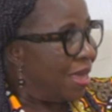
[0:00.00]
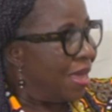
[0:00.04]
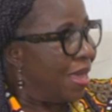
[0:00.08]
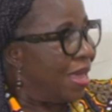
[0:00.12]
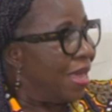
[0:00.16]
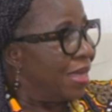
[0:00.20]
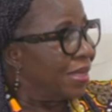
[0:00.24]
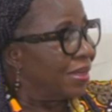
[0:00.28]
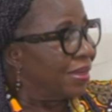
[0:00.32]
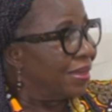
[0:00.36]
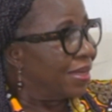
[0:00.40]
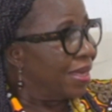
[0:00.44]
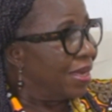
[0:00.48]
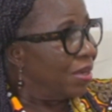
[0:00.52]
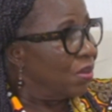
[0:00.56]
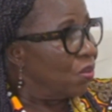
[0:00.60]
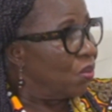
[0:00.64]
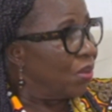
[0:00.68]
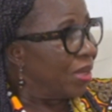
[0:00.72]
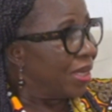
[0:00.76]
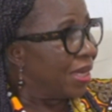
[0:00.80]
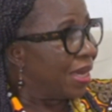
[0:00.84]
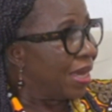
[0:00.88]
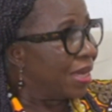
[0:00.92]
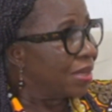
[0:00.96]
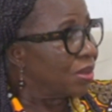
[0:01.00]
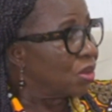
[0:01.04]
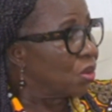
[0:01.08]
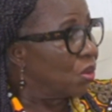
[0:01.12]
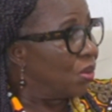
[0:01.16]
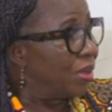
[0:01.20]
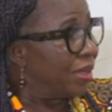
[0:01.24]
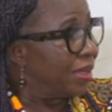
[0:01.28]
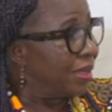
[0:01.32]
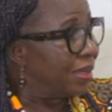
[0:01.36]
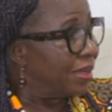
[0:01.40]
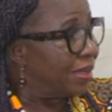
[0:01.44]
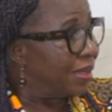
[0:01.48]
And then we had
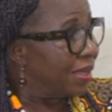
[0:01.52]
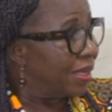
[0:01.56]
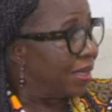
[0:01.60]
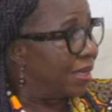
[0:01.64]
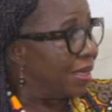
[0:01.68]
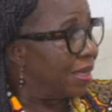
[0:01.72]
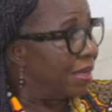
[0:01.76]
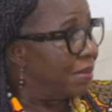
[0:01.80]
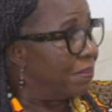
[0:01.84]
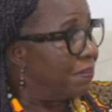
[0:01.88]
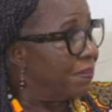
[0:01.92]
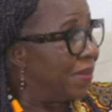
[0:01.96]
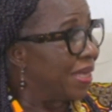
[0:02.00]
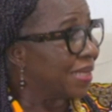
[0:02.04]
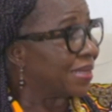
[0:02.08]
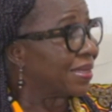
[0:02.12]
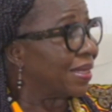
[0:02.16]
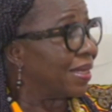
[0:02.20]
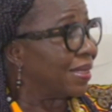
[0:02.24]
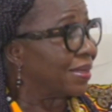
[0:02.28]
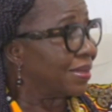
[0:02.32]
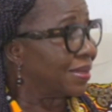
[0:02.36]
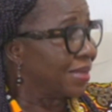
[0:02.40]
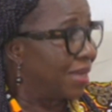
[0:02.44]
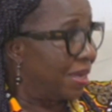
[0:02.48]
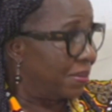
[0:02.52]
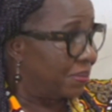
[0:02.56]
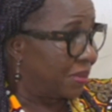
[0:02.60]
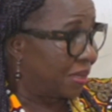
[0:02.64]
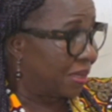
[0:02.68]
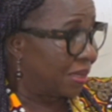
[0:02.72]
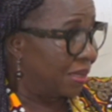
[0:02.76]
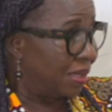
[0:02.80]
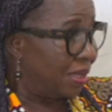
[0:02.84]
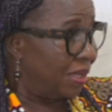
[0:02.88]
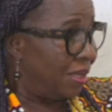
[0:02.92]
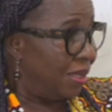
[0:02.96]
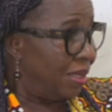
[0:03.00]
only the metal
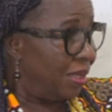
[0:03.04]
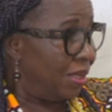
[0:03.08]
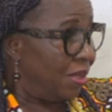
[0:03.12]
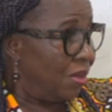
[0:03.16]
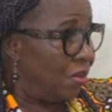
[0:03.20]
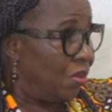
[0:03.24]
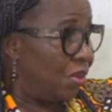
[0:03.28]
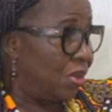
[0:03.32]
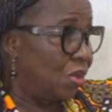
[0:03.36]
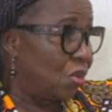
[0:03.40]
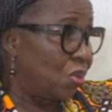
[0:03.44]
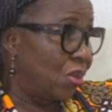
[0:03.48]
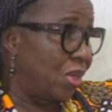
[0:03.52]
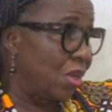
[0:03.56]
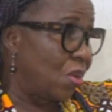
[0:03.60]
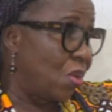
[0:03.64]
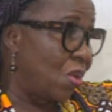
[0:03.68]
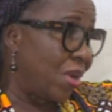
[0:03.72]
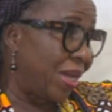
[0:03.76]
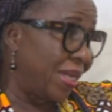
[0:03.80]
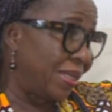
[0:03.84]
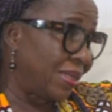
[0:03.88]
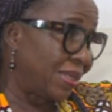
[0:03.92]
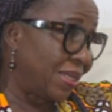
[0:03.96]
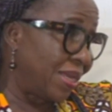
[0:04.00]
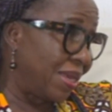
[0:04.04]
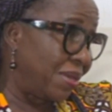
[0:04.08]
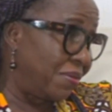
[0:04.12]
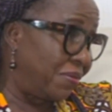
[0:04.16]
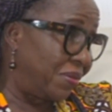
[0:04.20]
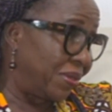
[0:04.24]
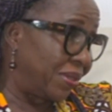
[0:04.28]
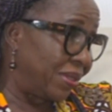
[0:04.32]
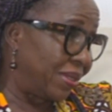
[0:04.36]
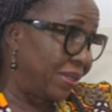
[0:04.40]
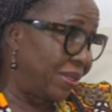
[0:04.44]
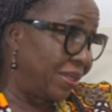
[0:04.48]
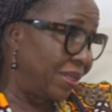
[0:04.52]
taps, which were quite
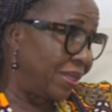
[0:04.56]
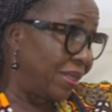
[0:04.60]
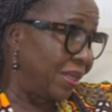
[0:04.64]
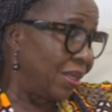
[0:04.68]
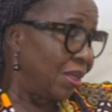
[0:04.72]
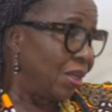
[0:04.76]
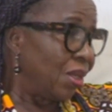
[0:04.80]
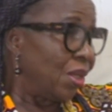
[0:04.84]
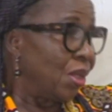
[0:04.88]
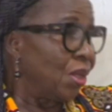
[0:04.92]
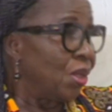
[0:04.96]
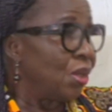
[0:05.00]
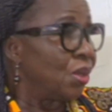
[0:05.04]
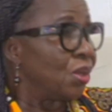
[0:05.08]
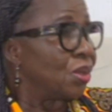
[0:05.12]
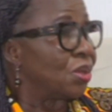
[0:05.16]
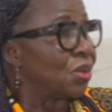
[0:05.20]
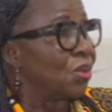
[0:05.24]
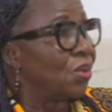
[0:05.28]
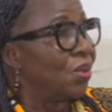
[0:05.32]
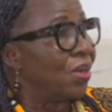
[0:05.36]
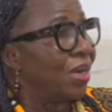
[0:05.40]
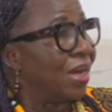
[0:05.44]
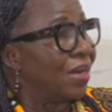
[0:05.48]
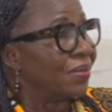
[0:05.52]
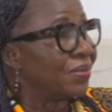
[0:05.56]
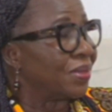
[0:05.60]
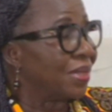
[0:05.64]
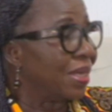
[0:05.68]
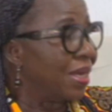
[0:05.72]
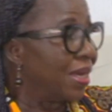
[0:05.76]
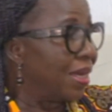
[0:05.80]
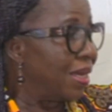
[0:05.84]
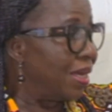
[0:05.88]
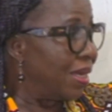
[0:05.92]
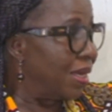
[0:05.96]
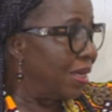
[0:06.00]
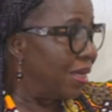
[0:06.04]
heavy. So
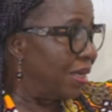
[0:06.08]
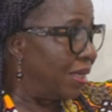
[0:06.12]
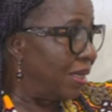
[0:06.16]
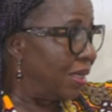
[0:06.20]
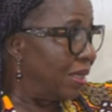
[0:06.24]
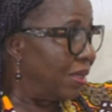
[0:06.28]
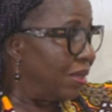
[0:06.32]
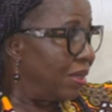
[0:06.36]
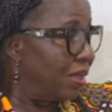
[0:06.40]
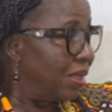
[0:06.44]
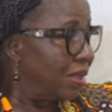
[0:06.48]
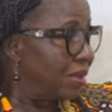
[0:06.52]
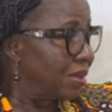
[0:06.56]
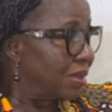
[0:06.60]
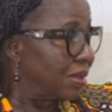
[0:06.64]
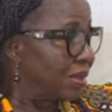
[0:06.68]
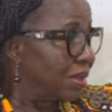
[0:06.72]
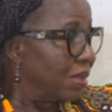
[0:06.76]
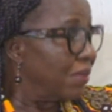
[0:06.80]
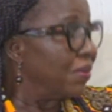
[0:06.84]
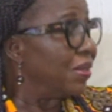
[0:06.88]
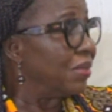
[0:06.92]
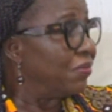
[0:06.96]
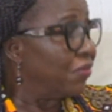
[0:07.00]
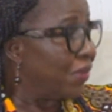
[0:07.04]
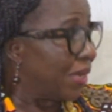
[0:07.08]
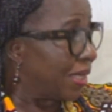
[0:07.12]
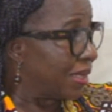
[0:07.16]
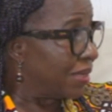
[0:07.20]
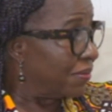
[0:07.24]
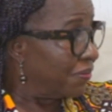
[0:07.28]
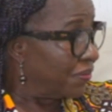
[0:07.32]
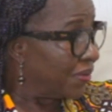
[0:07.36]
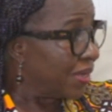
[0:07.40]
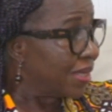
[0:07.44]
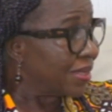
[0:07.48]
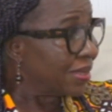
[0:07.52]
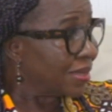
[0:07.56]
after, in fact, the
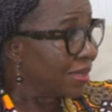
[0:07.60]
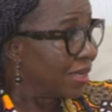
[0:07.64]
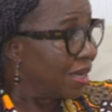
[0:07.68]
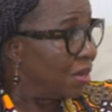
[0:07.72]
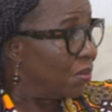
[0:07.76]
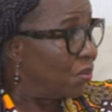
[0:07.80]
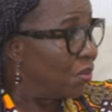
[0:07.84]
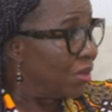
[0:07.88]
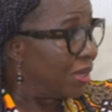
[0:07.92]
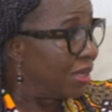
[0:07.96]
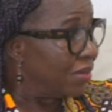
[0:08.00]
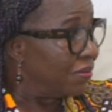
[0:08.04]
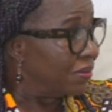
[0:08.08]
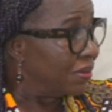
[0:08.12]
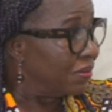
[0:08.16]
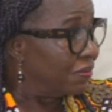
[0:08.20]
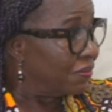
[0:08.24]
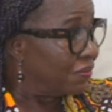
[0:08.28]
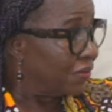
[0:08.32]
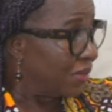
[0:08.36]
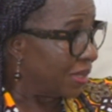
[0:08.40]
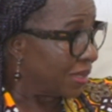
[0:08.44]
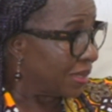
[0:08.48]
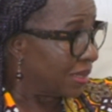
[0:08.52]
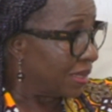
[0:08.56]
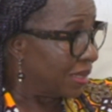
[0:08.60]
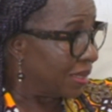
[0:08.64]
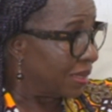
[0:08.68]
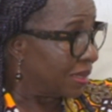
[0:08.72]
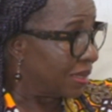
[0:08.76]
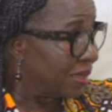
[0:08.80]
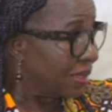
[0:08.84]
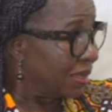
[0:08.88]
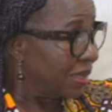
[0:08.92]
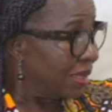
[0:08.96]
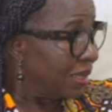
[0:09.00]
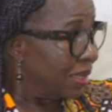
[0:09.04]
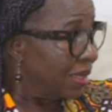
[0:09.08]
first time we even fixed
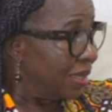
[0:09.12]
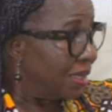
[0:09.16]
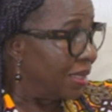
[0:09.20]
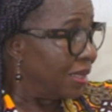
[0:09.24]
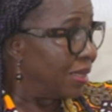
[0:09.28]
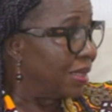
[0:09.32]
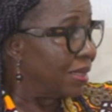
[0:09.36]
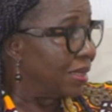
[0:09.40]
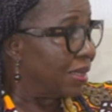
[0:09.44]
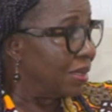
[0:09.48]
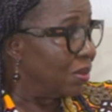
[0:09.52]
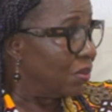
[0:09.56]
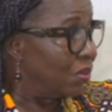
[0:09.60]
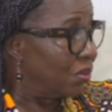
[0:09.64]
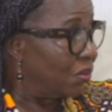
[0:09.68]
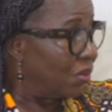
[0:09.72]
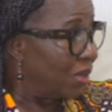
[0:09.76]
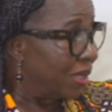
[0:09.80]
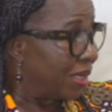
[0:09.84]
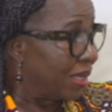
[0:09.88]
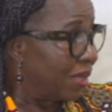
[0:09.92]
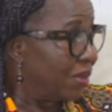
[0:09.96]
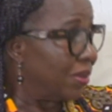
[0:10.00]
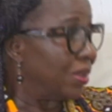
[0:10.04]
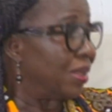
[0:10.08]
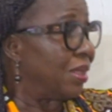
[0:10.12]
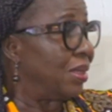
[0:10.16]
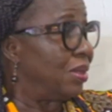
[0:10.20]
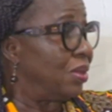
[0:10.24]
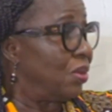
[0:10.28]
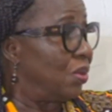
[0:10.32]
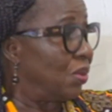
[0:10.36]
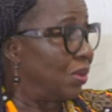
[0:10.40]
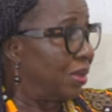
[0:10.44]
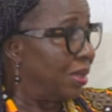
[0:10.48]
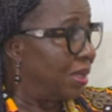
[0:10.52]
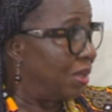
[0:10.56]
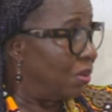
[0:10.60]
it, it didn't work out. You
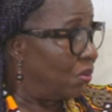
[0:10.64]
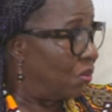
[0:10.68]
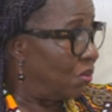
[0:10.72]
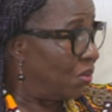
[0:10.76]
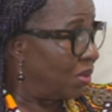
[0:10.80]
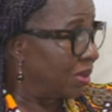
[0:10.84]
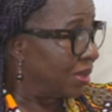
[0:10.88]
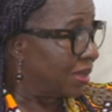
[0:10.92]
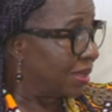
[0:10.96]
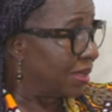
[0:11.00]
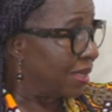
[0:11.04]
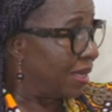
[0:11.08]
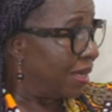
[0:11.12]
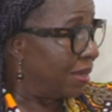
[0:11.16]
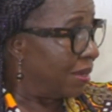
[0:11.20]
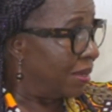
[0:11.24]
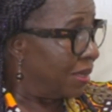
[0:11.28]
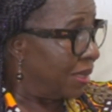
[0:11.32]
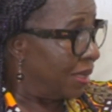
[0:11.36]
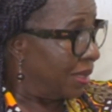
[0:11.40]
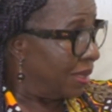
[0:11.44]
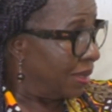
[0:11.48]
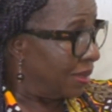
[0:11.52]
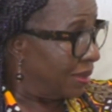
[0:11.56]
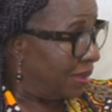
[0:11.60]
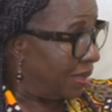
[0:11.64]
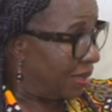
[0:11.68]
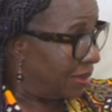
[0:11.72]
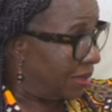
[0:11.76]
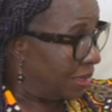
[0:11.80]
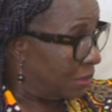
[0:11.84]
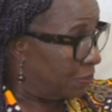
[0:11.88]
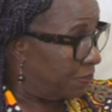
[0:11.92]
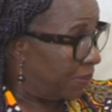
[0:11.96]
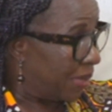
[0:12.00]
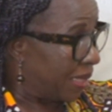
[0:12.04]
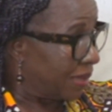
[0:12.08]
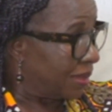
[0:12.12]
know, the water just
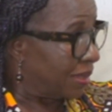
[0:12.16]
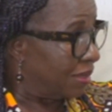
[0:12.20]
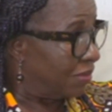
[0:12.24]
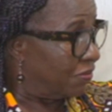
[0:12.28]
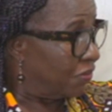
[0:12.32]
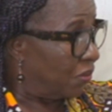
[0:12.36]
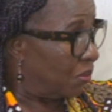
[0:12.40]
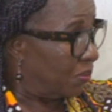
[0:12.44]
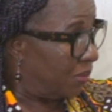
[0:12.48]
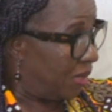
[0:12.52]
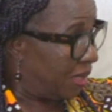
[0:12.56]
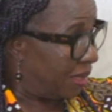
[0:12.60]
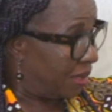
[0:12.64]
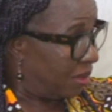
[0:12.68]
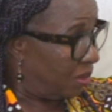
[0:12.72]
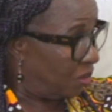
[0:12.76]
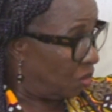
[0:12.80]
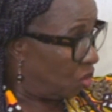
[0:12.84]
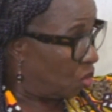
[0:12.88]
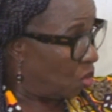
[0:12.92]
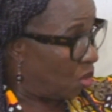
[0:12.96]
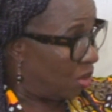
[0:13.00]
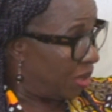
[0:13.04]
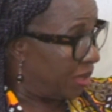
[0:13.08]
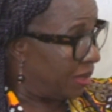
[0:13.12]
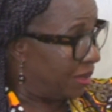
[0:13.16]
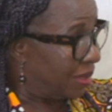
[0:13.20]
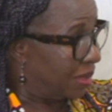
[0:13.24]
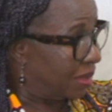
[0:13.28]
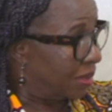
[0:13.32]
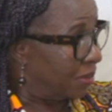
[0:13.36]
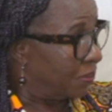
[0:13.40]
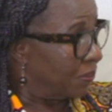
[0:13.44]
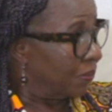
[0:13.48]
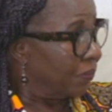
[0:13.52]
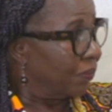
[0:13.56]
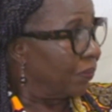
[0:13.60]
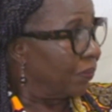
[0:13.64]
splattered from the joint.